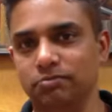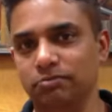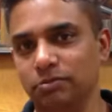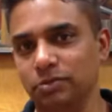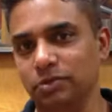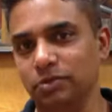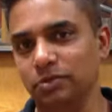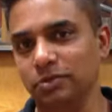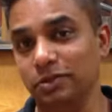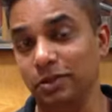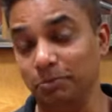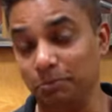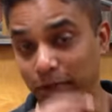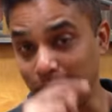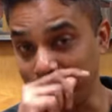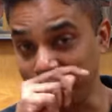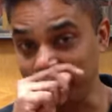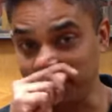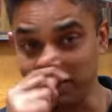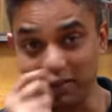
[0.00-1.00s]
So
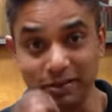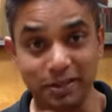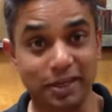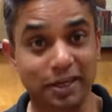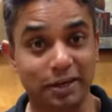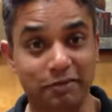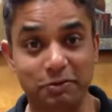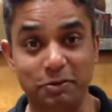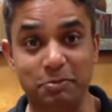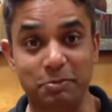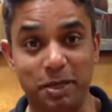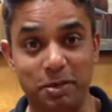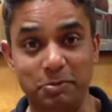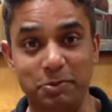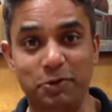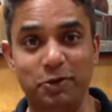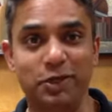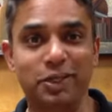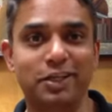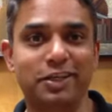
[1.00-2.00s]
apparently they have a memory,
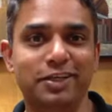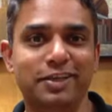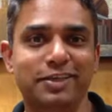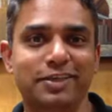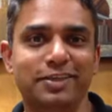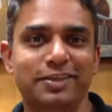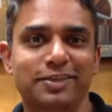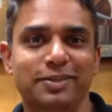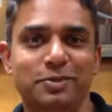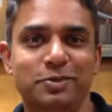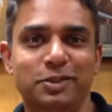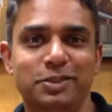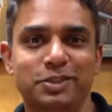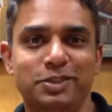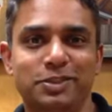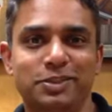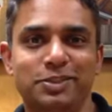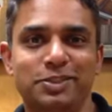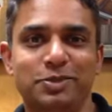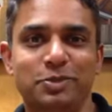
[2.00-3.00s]
which is
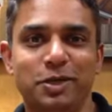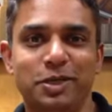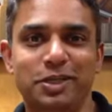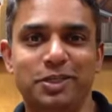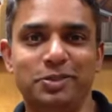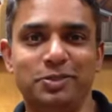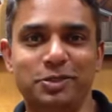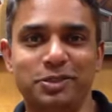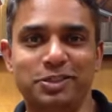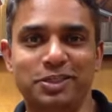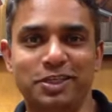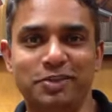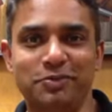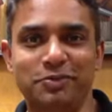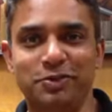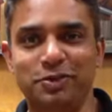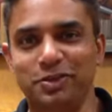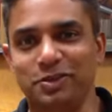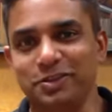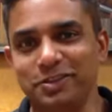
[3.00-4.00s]
quite interesting for
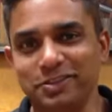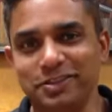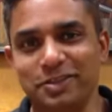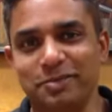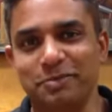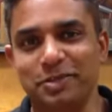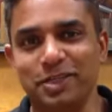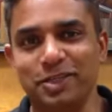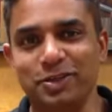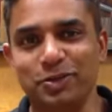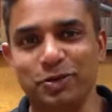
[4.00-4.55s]
something called a